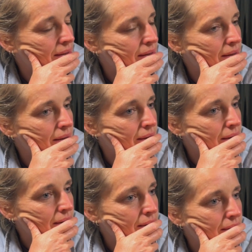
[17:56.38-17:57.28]

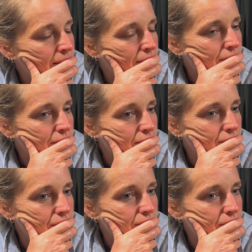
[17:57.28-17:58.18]

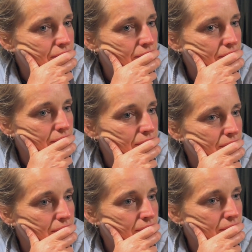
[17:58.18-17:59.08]

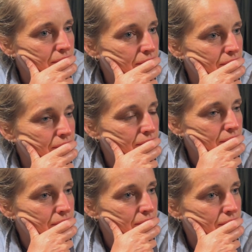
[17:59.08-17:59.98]

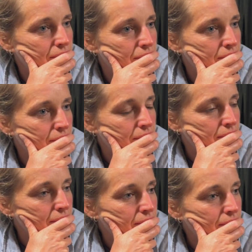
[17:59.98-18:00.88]

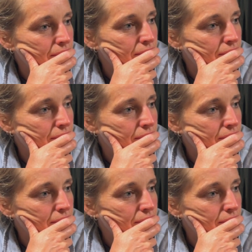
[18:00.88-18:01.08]
[no speech]